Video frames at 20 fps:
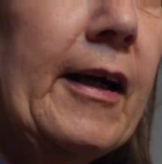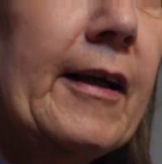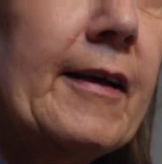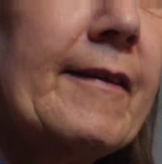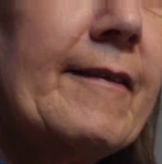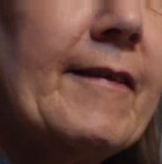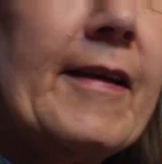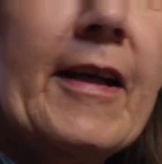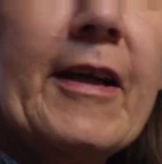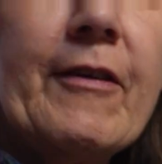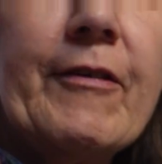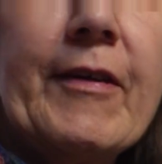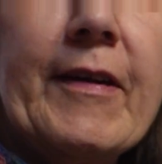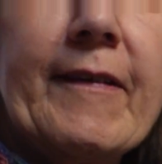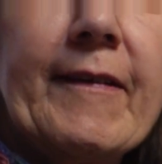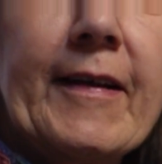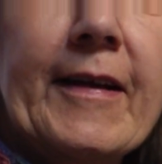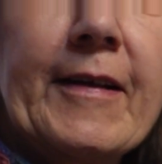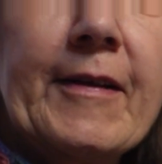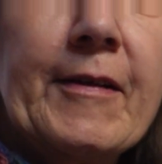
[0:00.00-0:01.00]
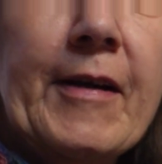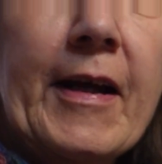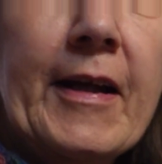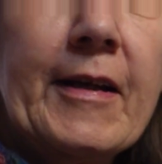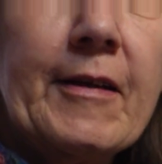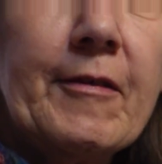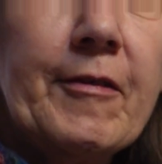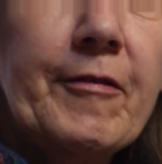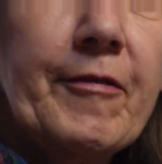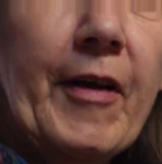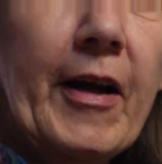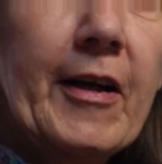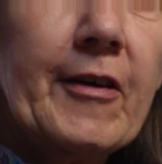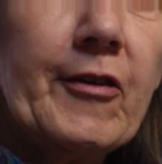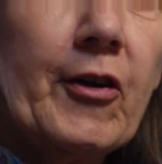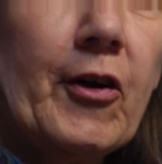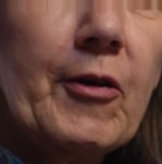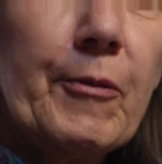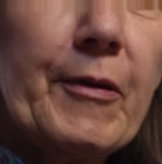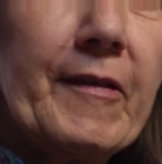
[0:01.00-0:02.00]
series in felt
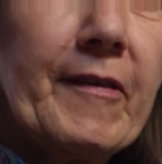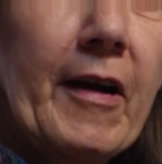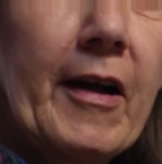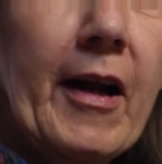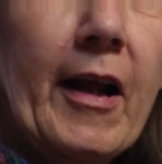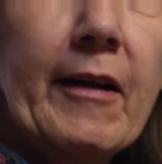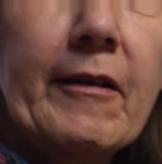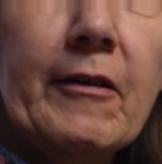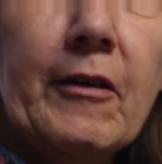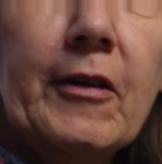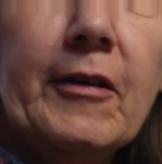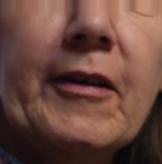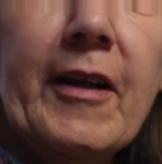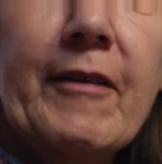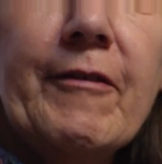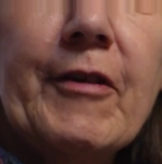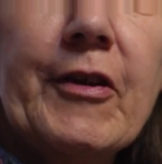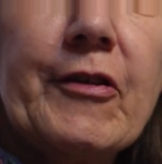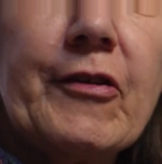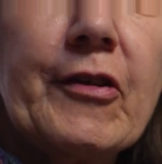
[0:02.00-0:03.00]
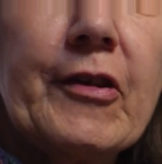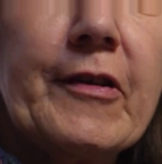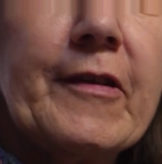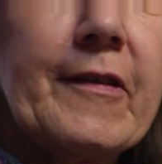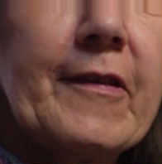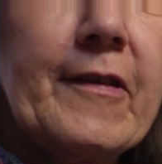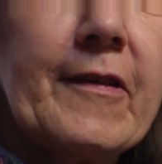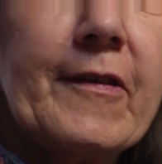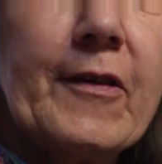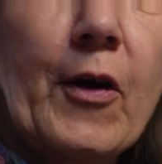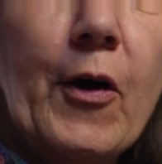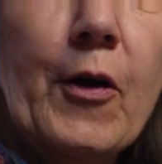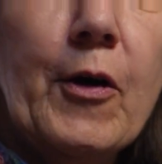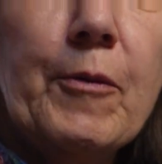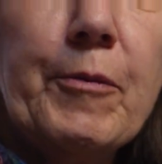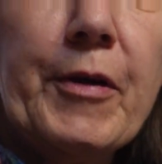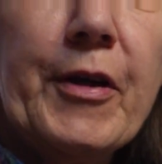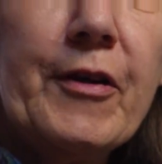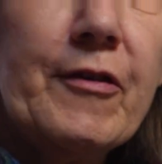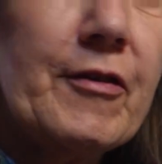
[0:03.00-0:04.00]
ornaments, and I thought they were just so
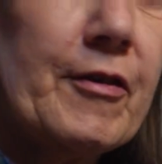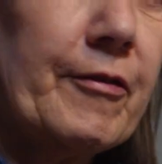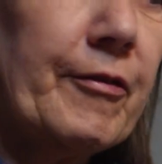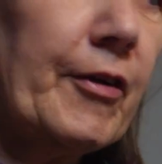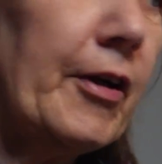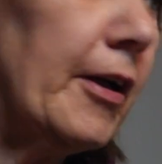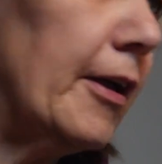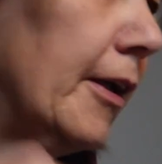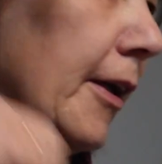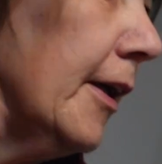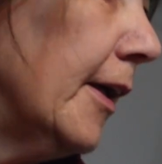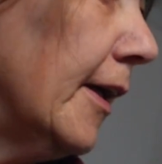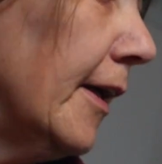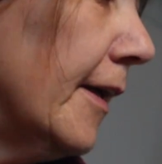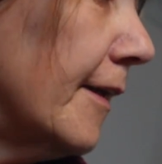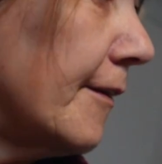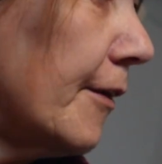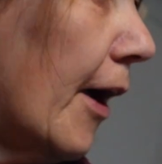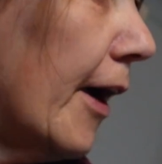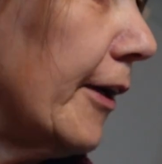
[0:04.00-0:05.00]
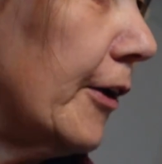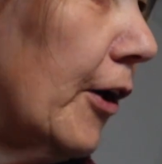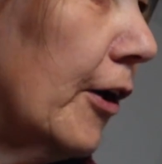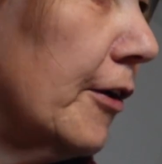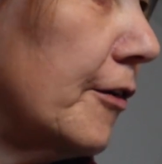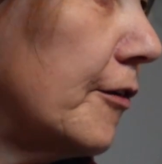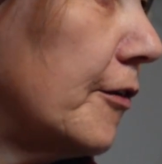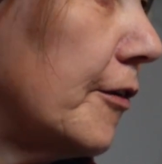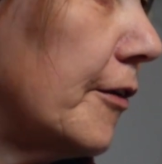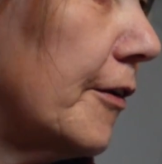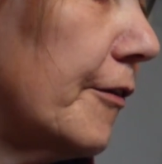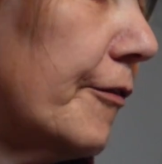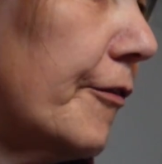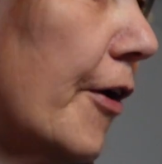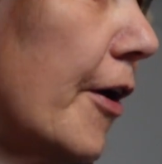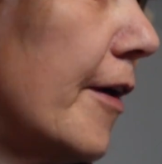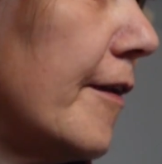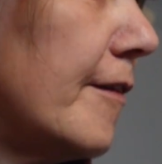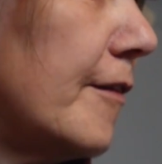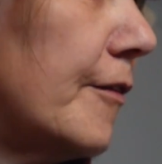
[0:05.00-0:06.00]
beautiful. So I got the
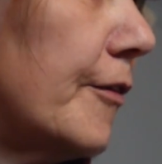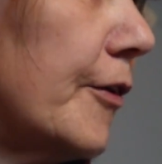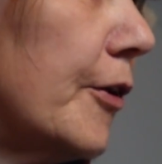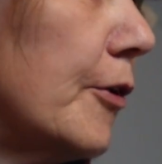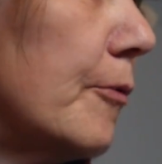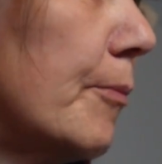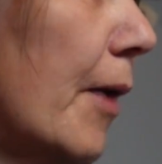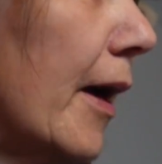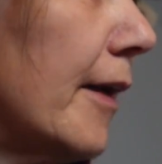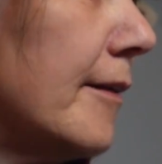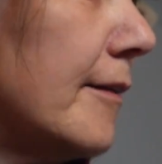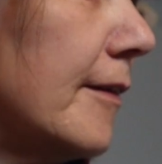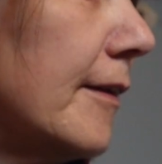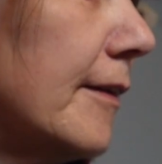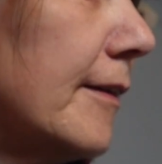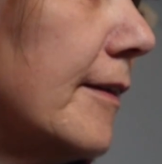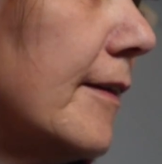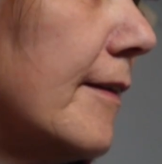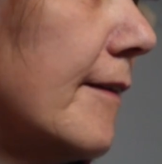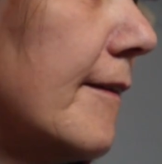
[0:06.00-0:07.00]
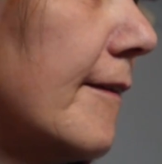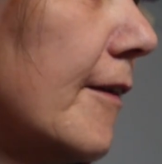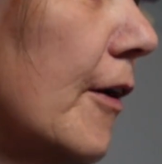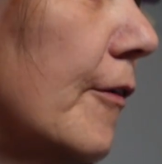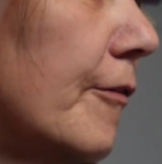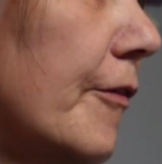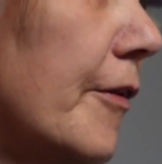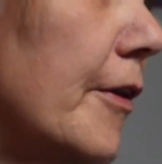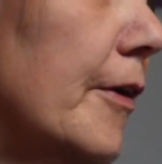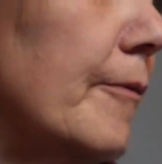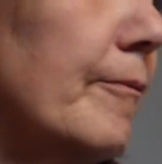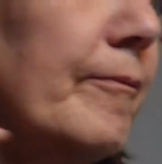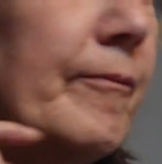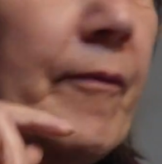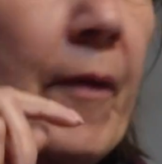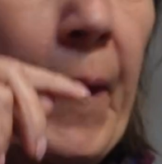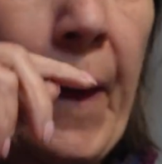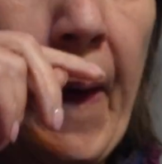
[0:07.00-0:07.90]
first few patterns of them,